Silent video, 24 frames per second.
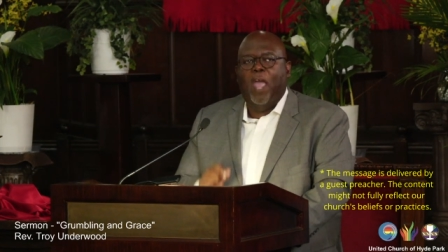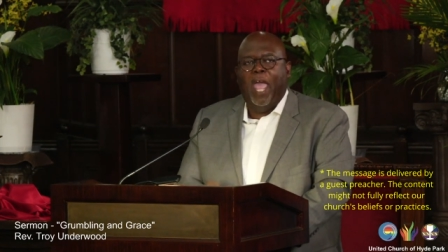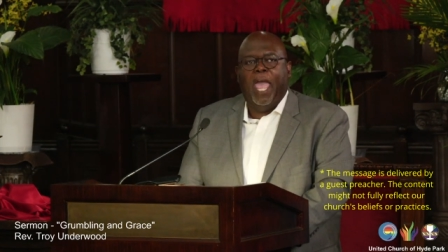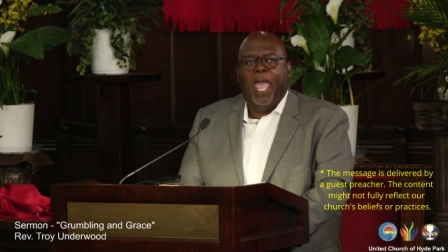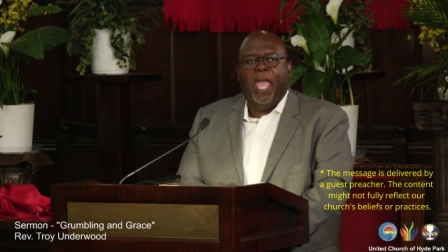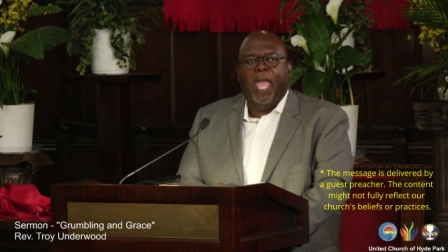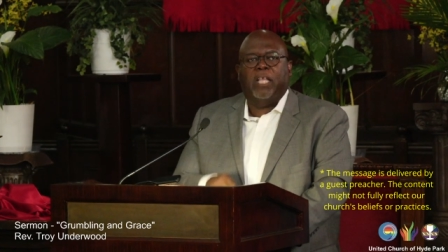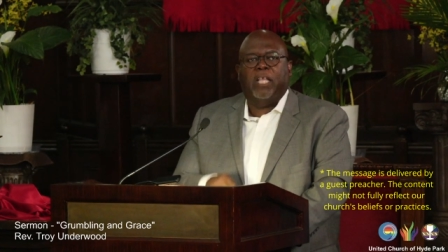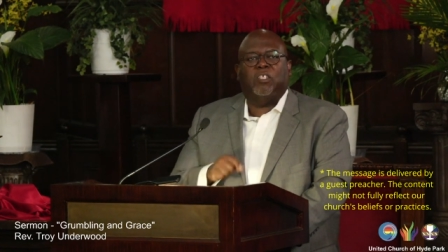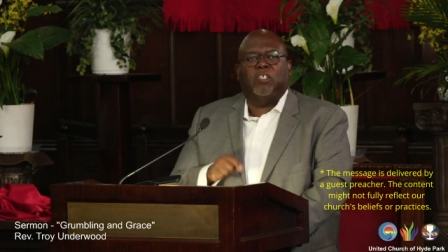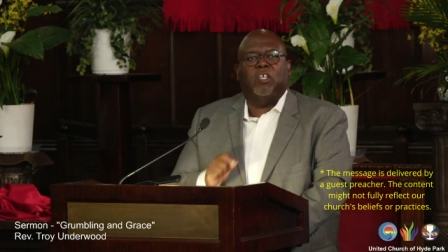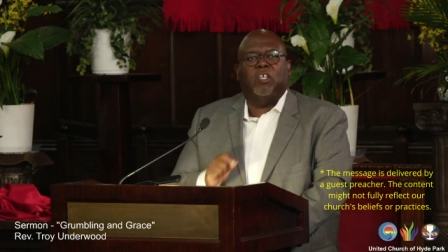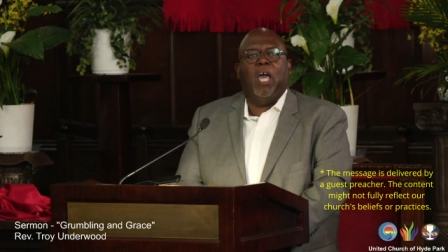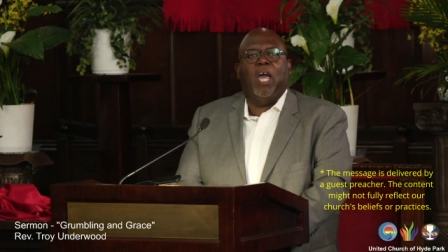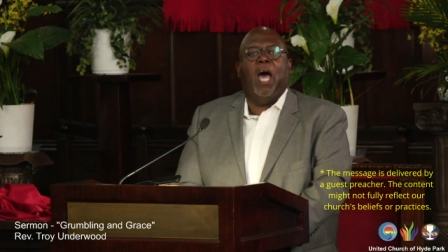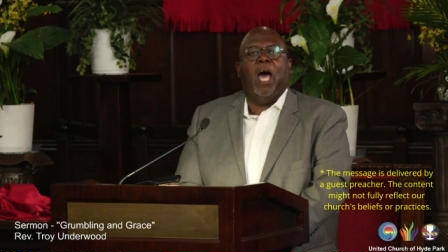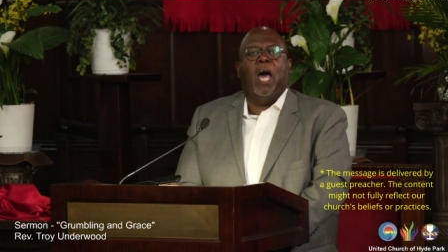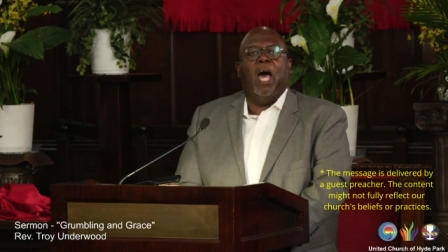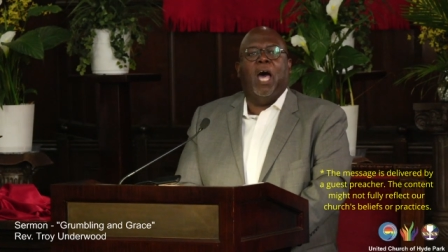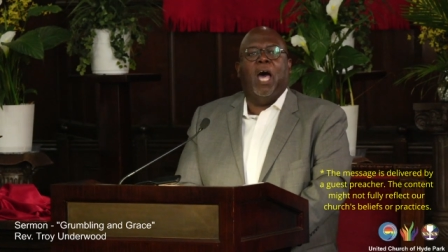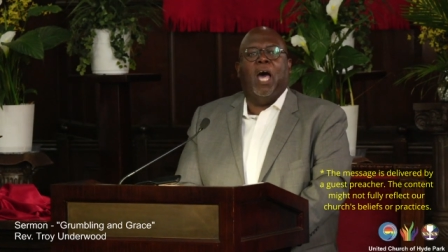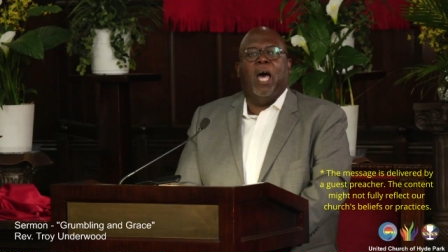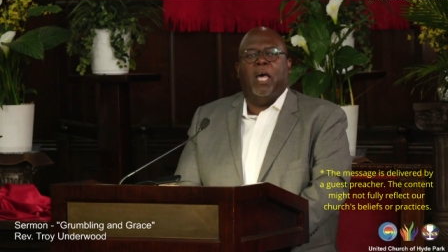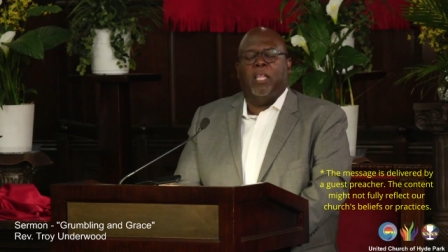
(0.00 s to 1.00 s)
asked
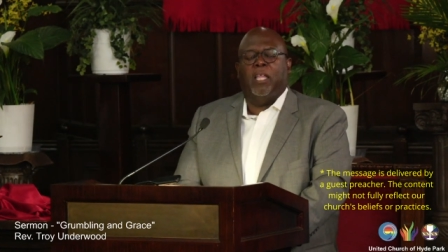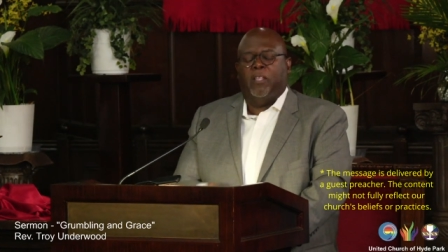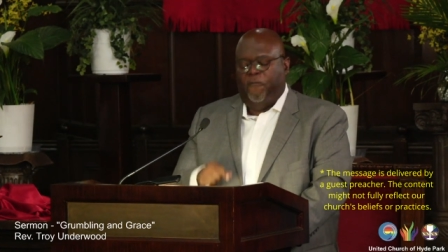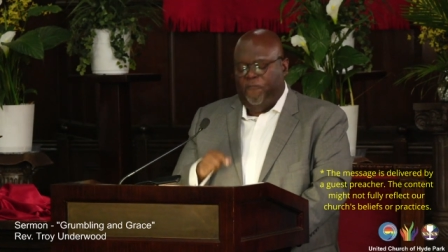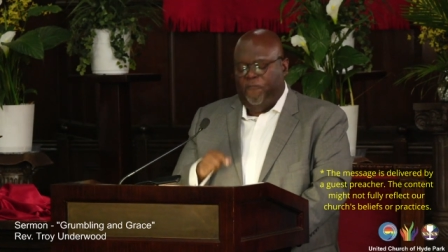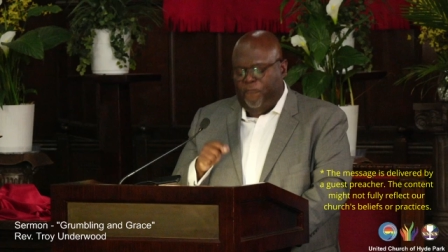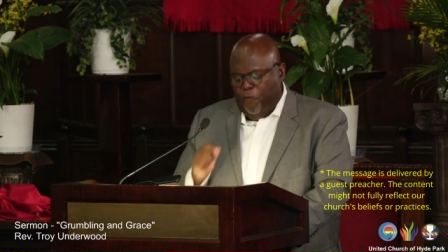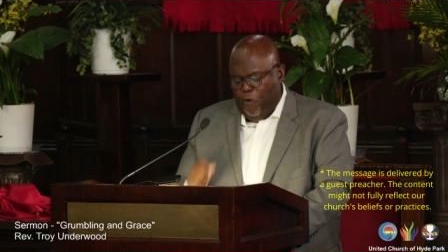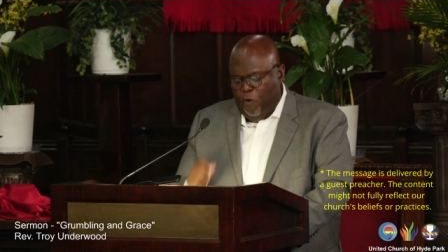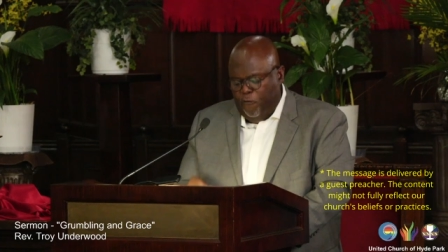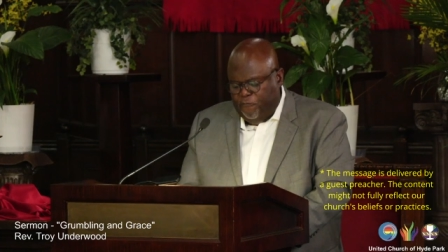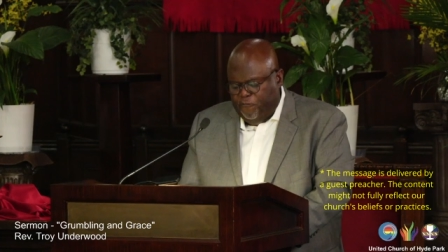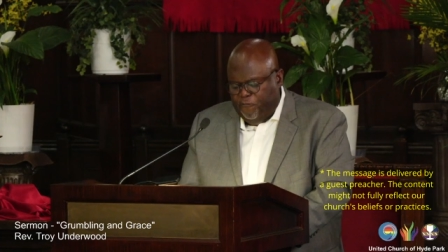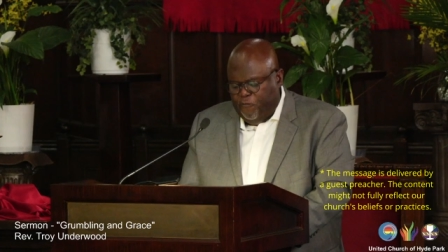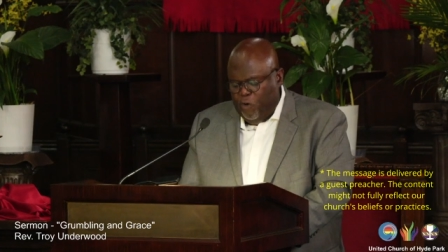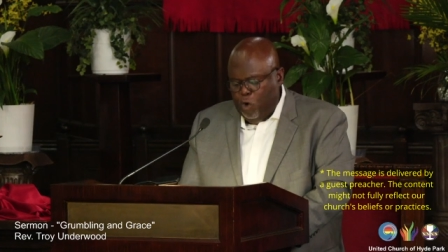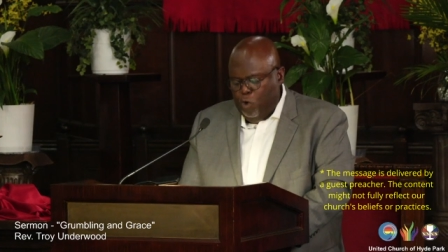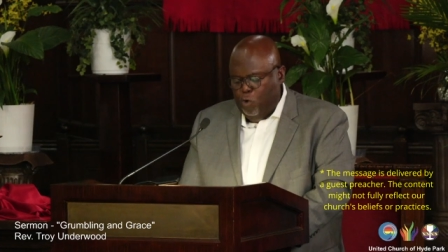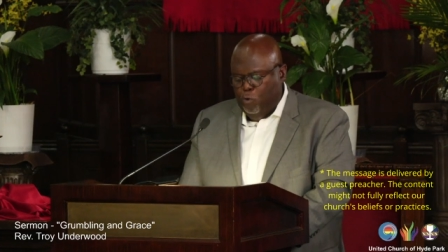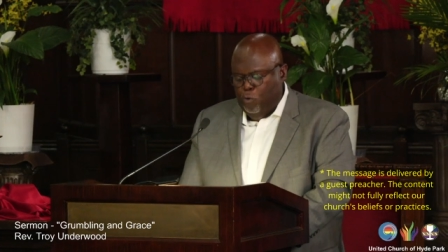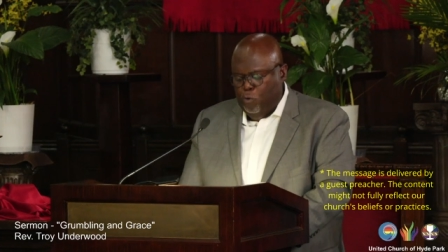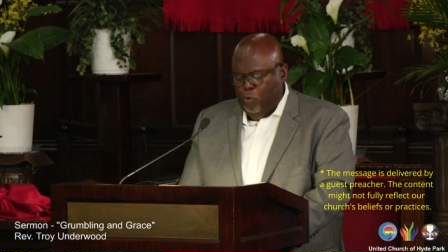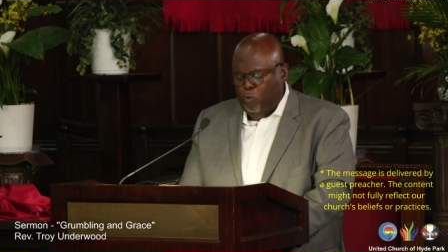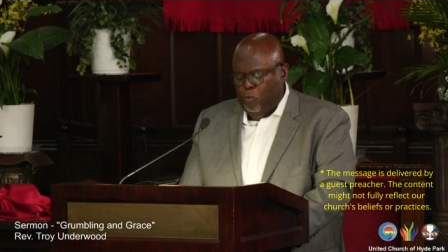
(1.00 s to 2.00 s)
God for
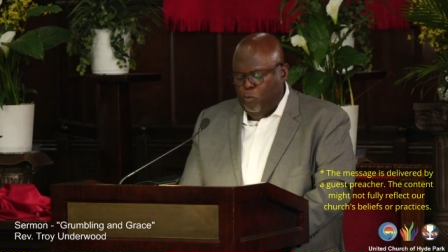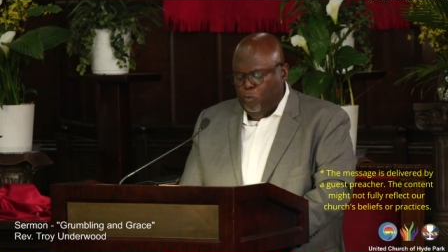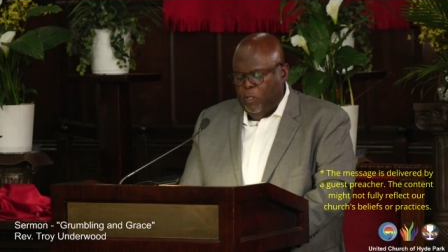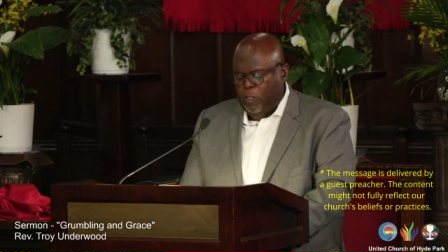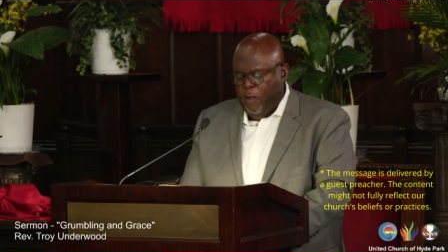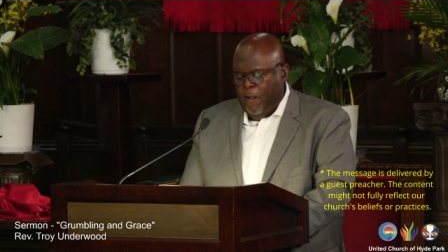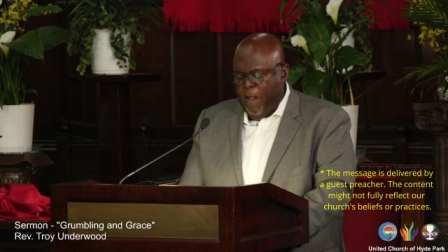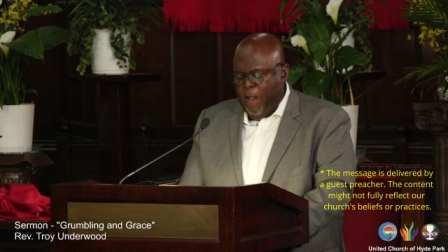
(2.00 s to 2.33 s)
food.